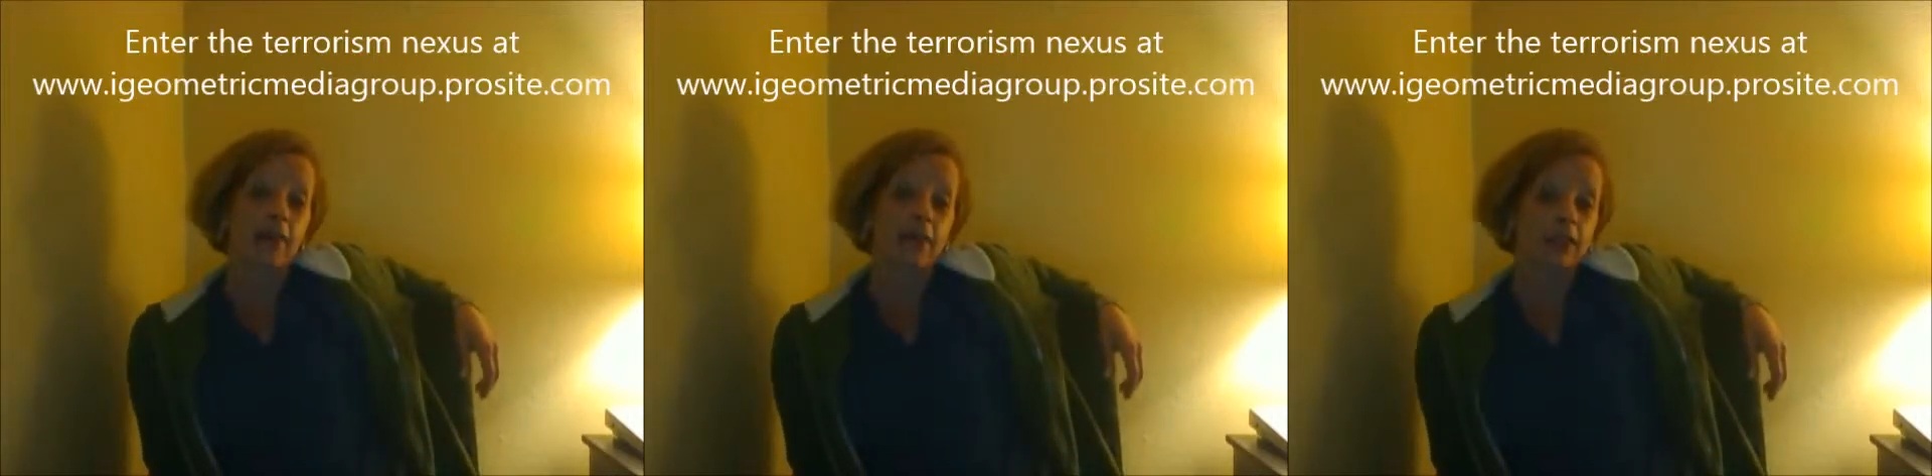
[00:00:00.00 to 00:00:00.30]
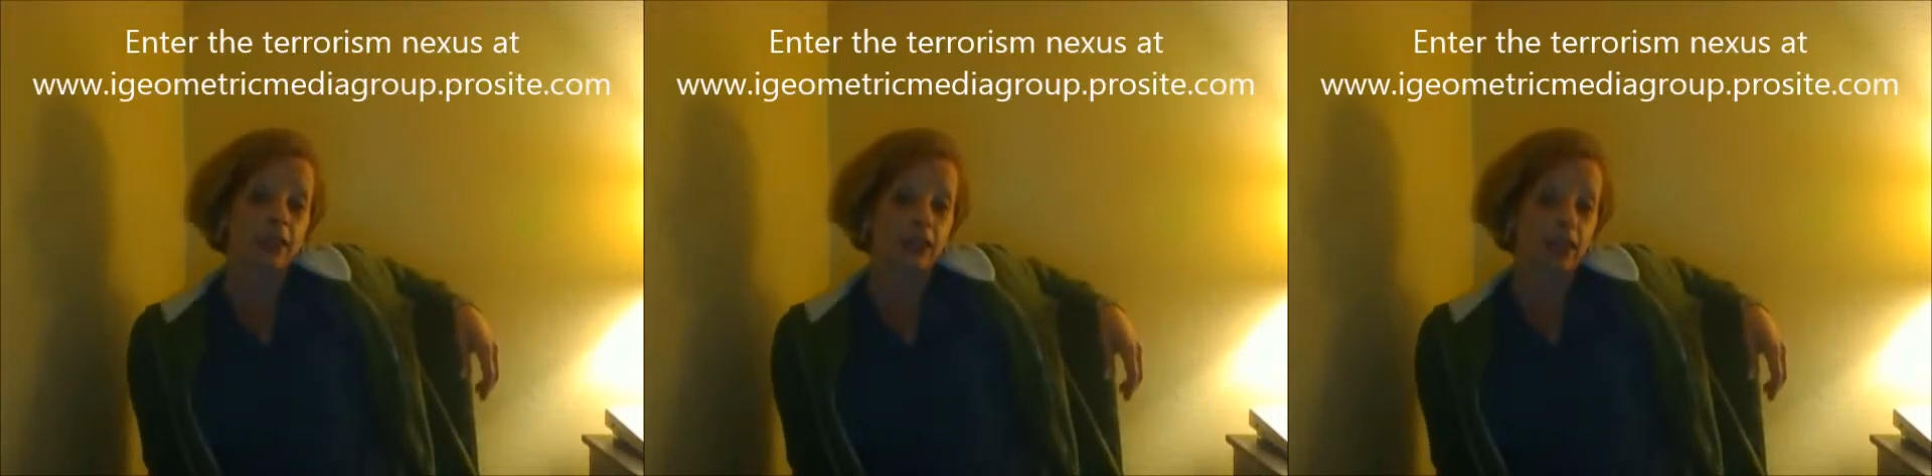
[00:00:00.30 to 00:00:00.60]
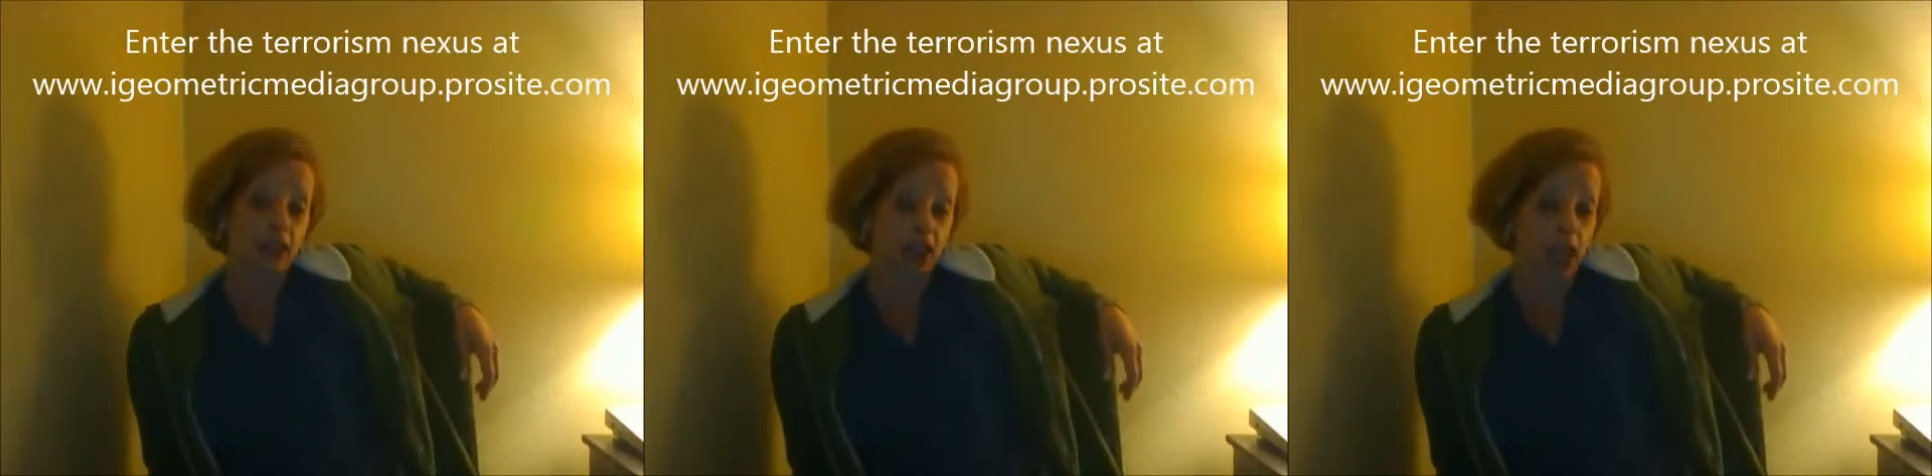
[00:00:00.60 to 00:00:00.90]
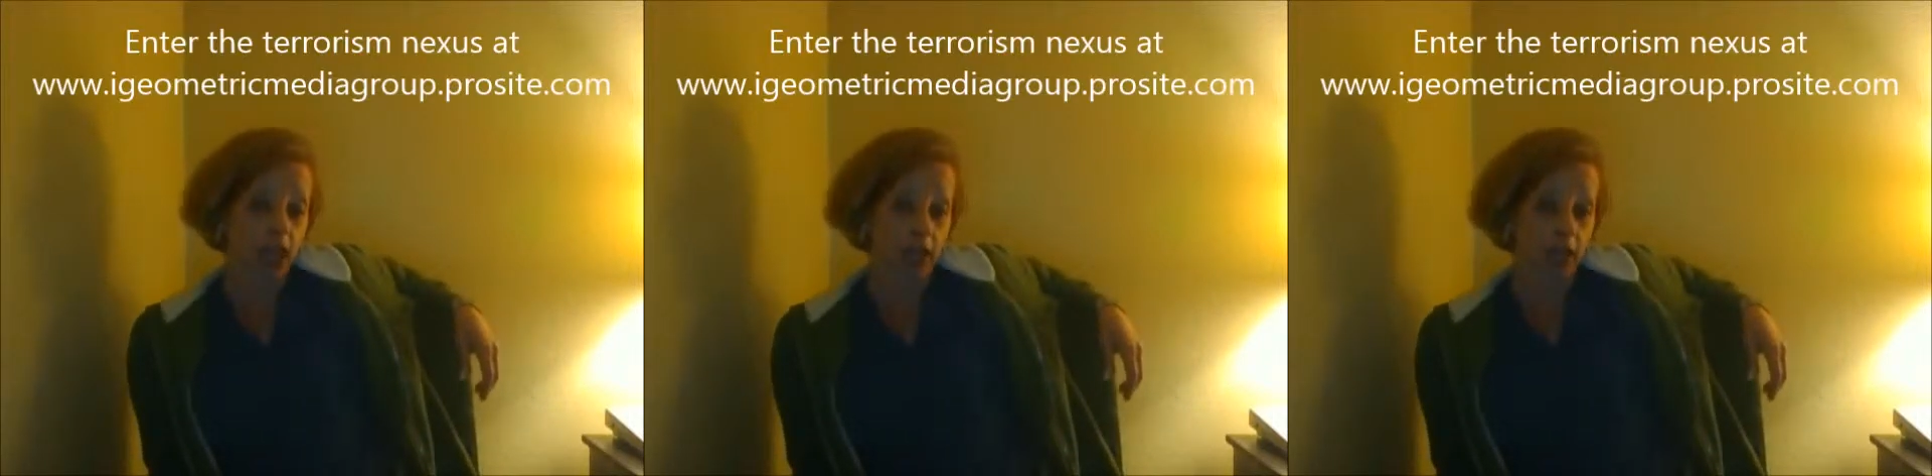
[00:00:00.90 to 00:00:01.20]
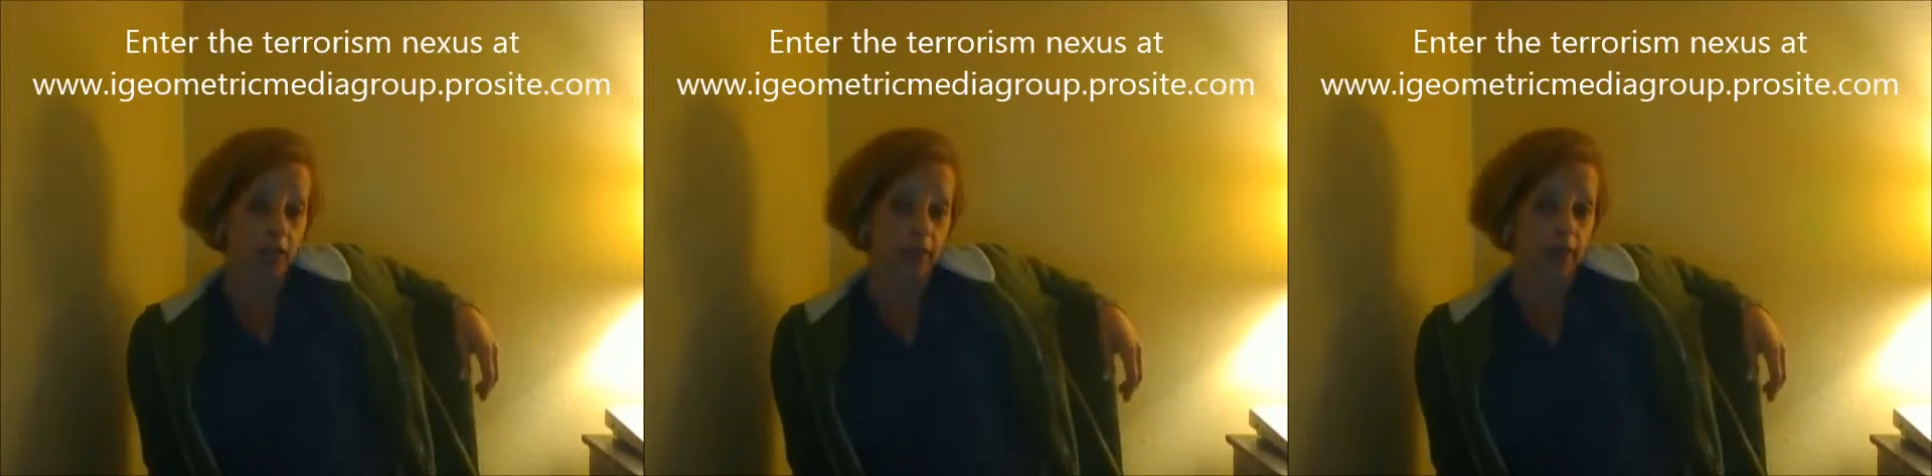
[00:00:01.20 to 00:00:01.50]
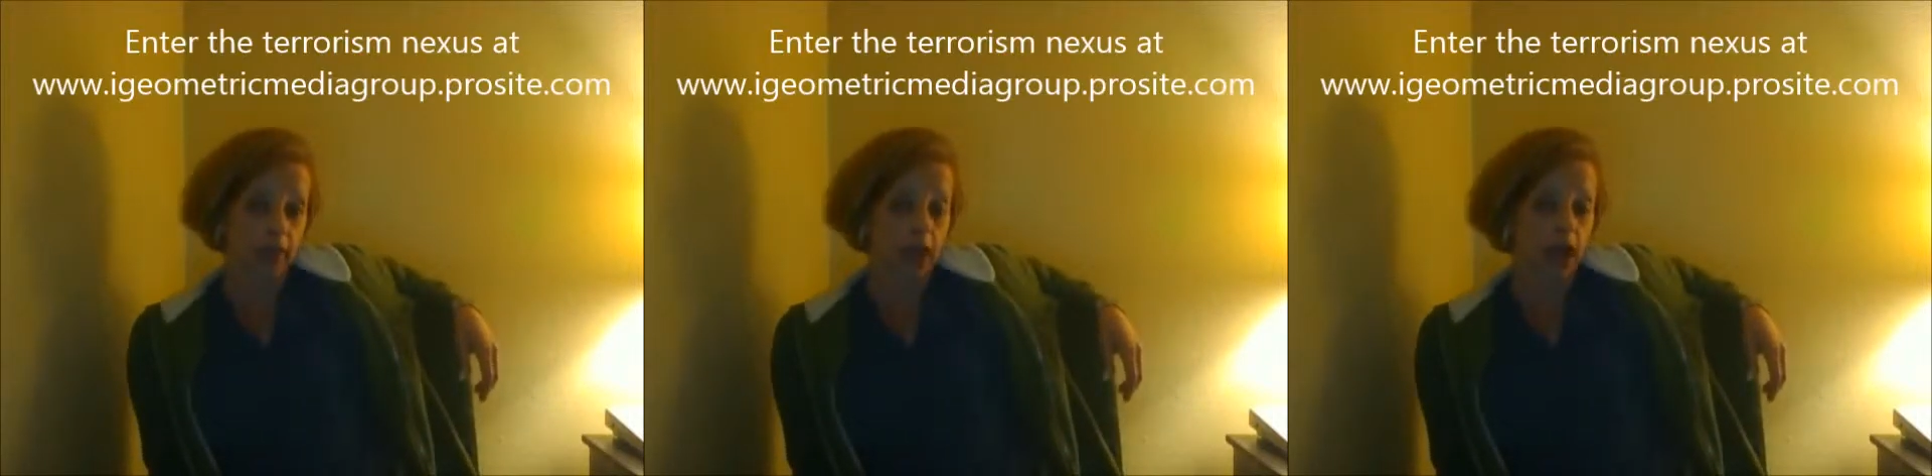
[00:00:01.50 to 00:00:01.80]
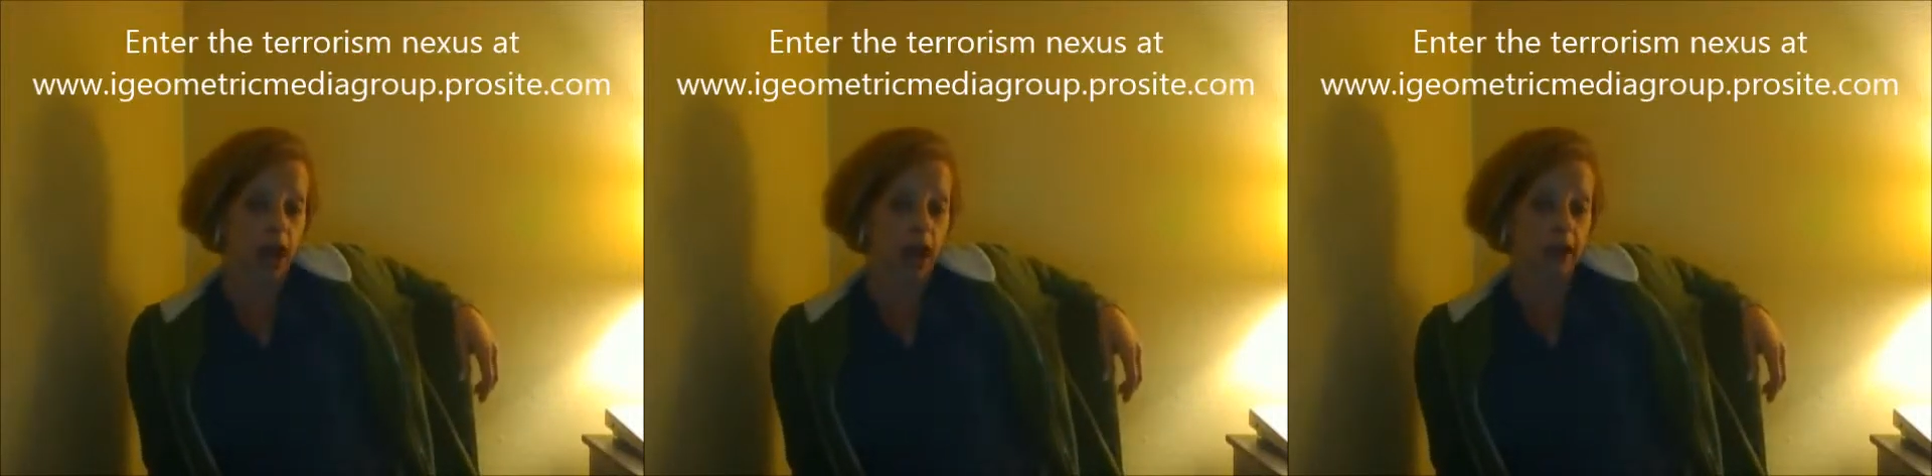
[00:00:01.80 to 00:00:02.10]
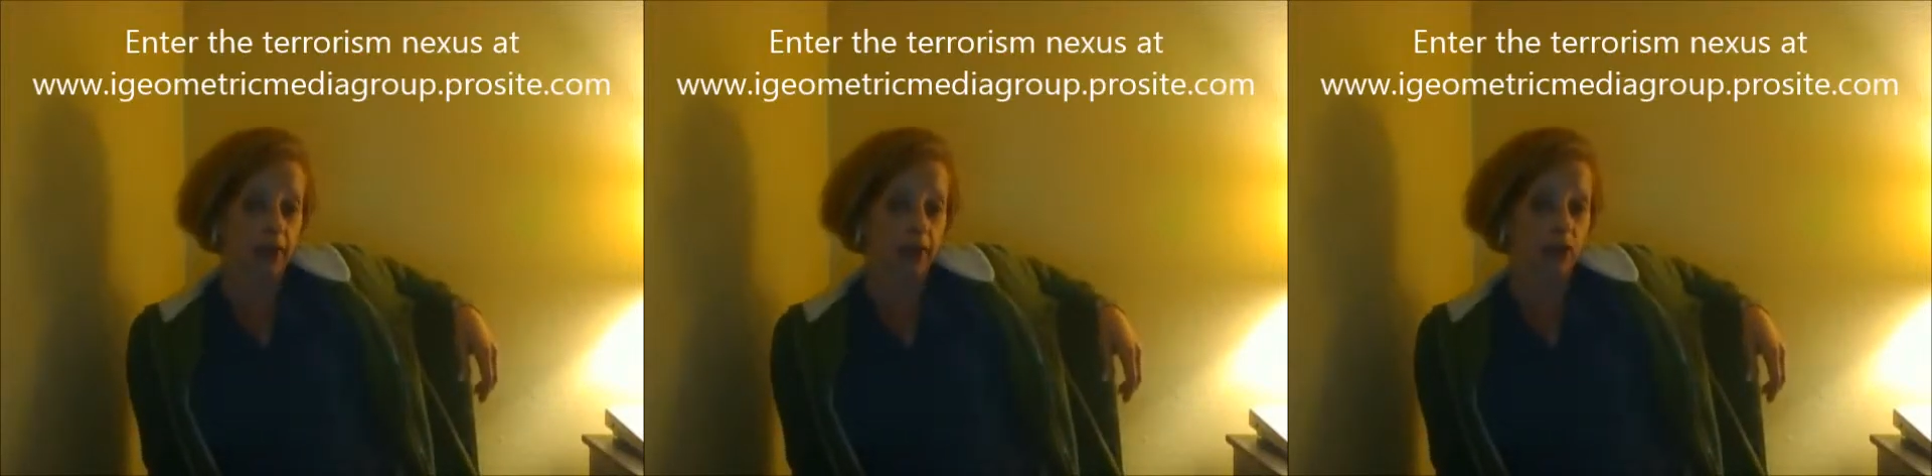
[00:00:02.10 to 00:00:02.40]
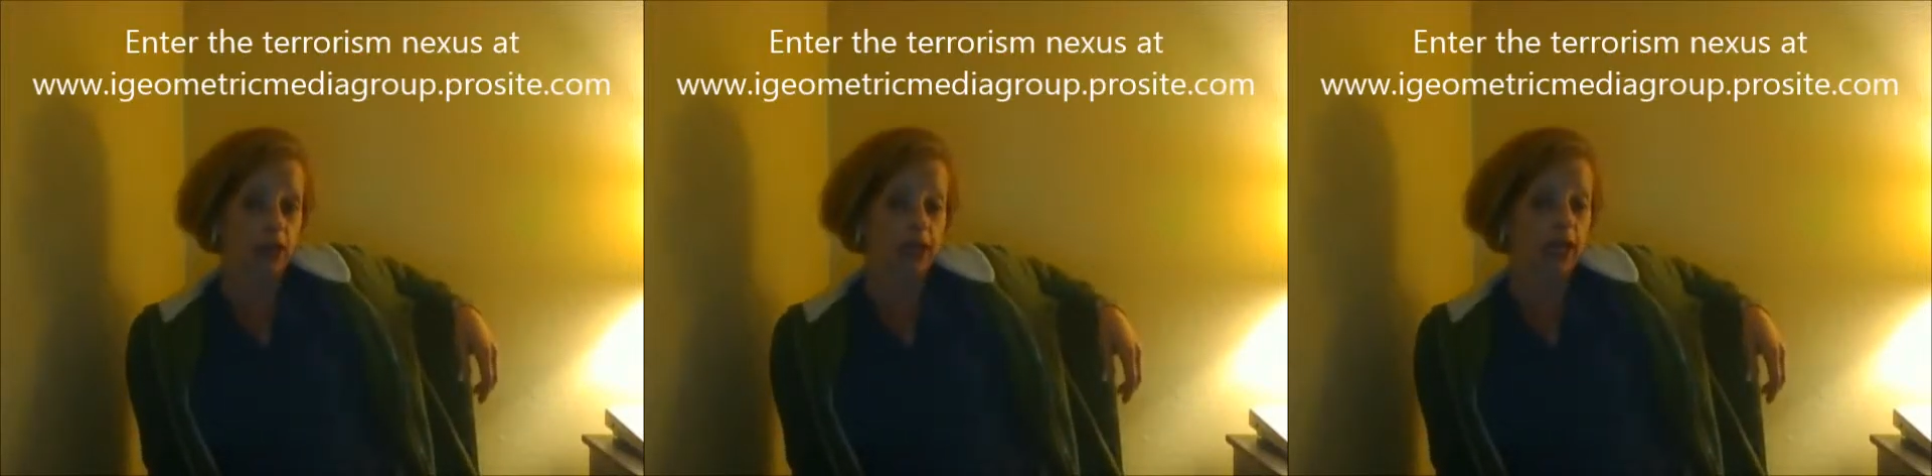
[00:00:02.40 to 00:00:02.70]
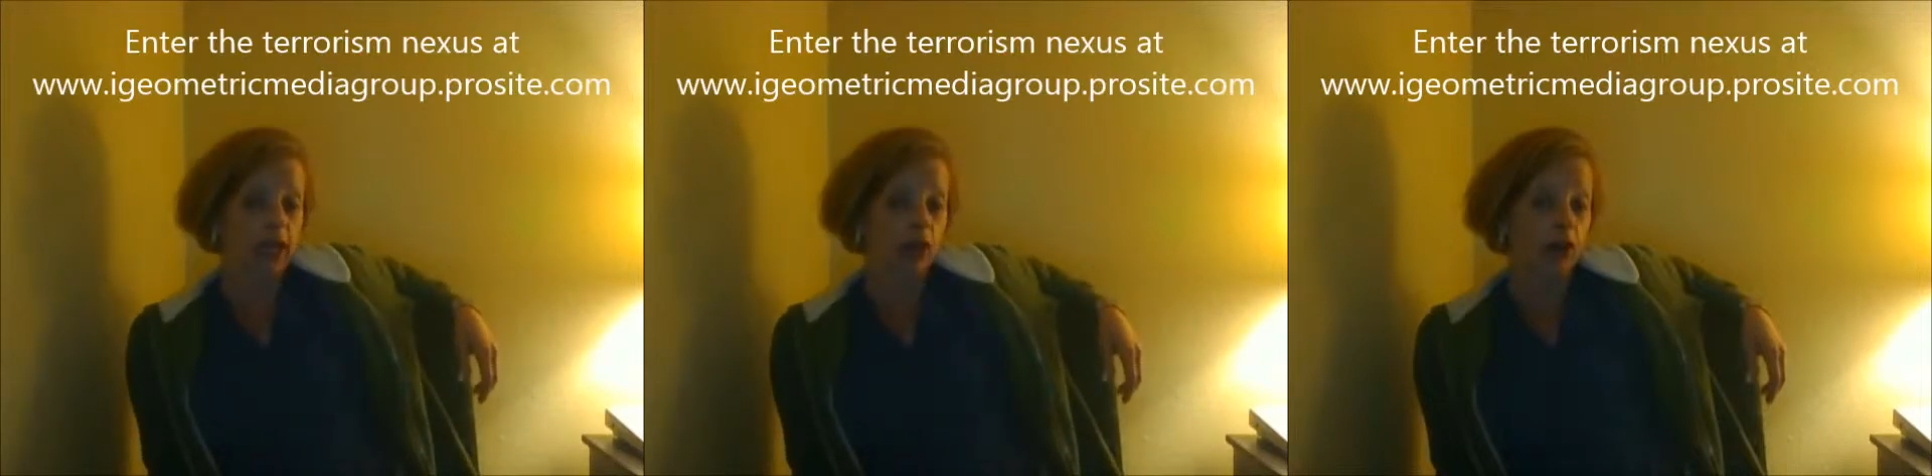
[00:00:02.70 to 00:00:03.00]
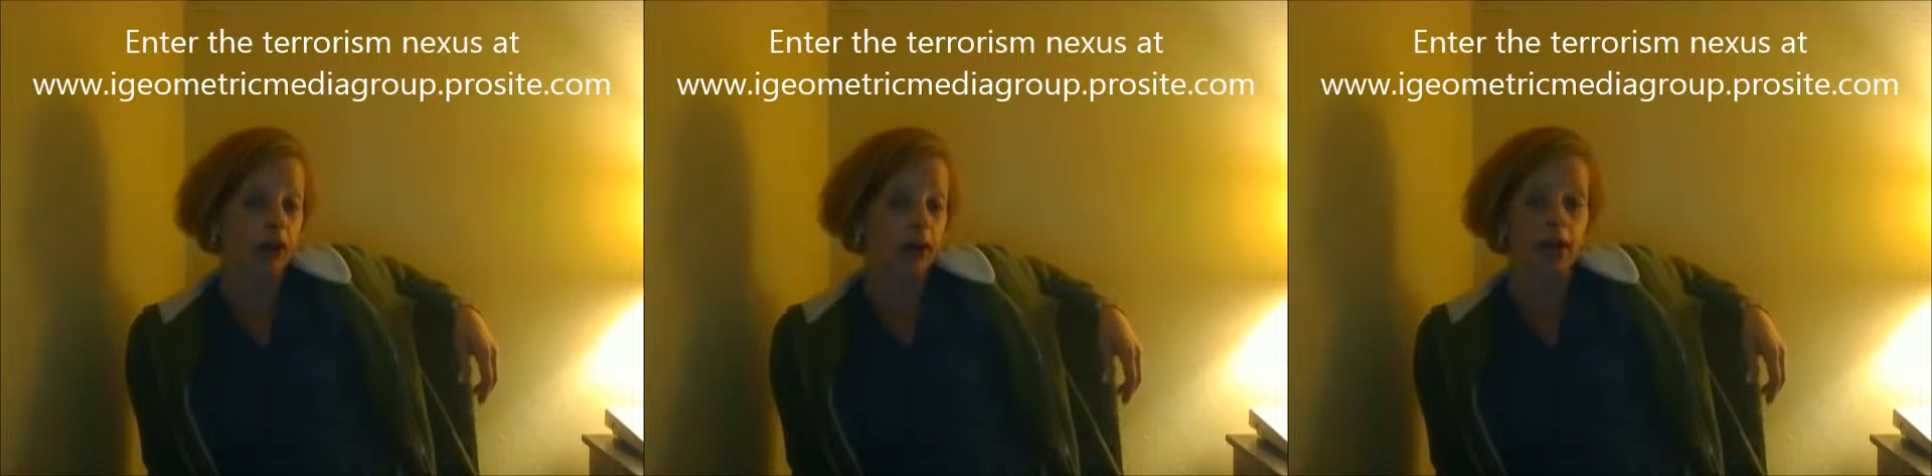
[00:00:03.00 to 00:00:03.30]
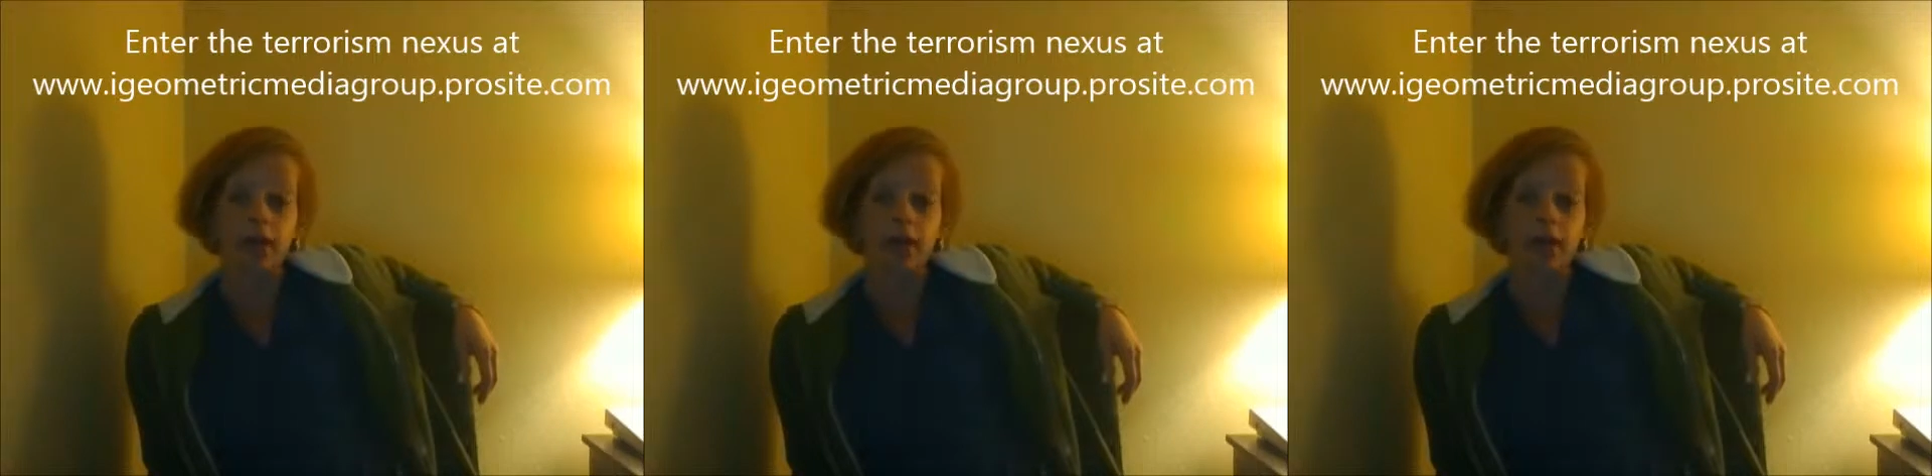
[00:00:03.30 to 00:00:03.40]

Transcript: I'm going to tell you that they're lying. I have been treated like crap.